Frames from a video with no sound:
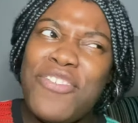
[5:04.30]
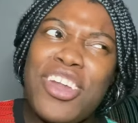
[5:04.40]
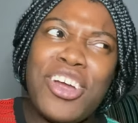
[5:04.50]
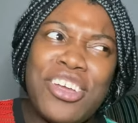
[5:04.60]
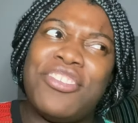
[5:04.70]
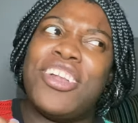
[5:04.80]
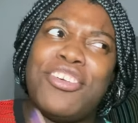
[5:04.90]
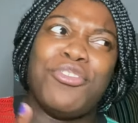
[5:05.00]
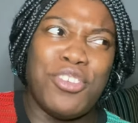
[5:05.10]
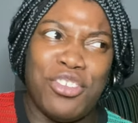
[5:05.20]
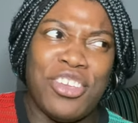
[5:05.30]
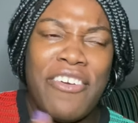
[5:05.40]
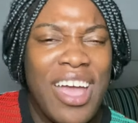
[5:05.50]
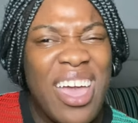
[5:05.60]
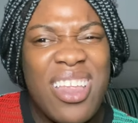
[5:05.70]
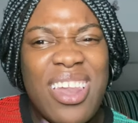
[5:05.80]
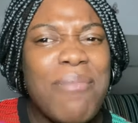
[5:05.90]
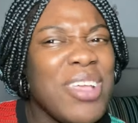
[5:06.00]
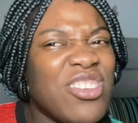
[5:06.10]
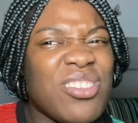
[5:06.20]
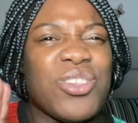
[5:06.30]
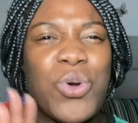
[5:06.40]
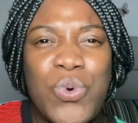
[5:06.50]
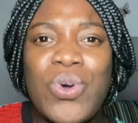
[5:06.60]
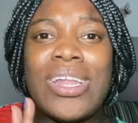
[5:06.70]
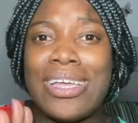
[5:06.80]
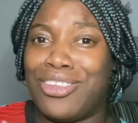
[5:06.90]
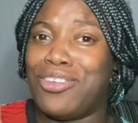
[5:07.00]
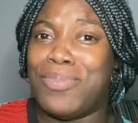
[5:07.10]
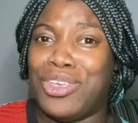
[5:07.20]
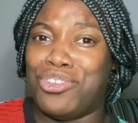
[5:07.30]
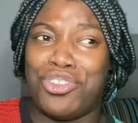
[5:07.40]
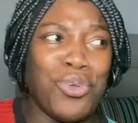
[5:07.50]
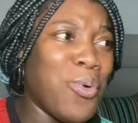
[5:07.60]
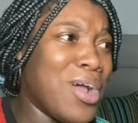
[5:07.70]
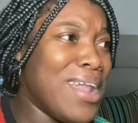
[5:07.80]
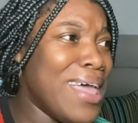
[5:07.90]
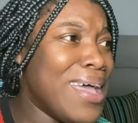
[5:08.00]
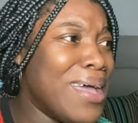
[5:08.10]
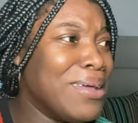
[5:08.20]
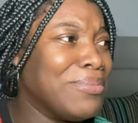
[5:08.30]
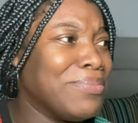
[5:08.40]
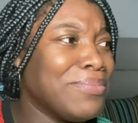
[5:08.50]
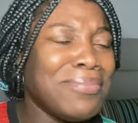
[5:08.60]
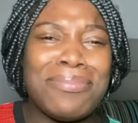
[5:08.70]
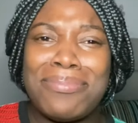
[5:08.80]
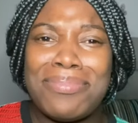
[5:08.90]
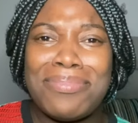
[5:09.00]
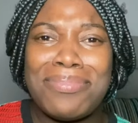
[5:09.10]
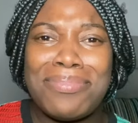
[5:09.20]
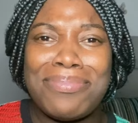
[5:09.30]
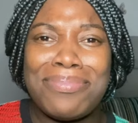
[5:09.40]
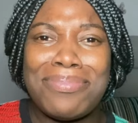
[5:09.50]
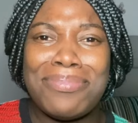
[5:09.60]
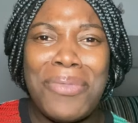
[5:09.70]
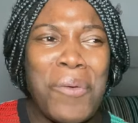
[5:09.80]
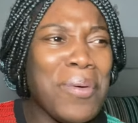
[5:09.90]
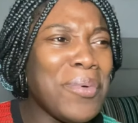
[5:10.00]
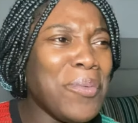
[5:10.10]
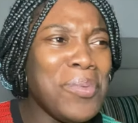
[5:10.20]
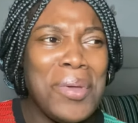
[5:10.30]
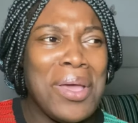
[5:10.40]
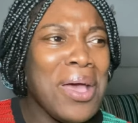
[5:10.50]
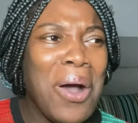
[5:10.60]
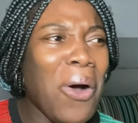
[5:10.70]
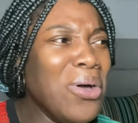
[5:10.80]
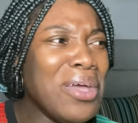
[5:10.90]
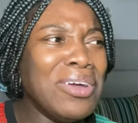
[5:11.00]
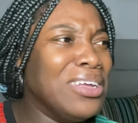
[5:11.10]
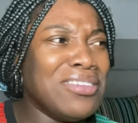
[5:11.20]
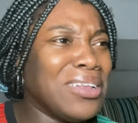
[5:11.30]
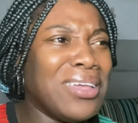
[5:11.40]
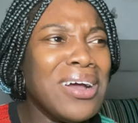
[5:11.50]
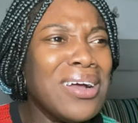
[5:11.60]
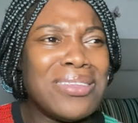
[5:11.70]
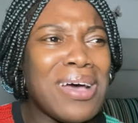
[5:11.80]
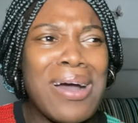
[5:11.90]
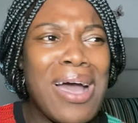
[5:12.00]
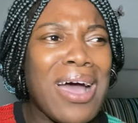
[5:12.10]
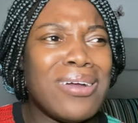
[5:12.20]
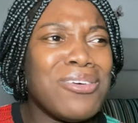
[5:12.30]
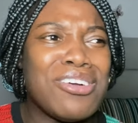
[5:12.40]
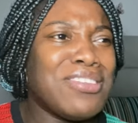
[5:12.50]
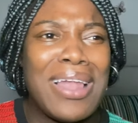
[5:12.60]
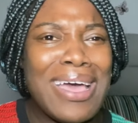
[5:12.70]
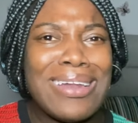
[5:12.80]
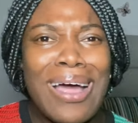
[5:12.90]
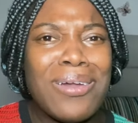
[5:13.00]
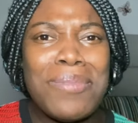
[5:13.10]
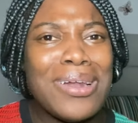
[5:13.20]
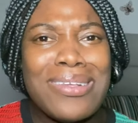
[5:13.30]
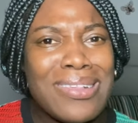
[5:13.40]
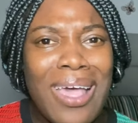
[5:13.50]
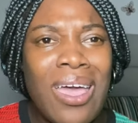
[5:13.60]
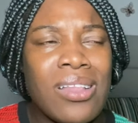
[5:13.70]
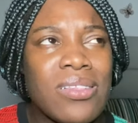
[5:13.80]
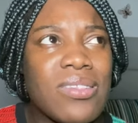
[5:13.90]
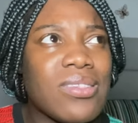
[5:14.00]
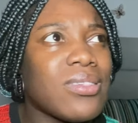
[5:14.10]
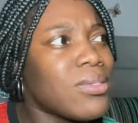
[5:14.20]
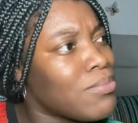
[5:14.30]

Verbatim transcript: Federation is Russia, right? Let me just Google it to be sure. Like, oh, oh you reach a Toronto and Ghana, Russia. Like, that don't make no sense.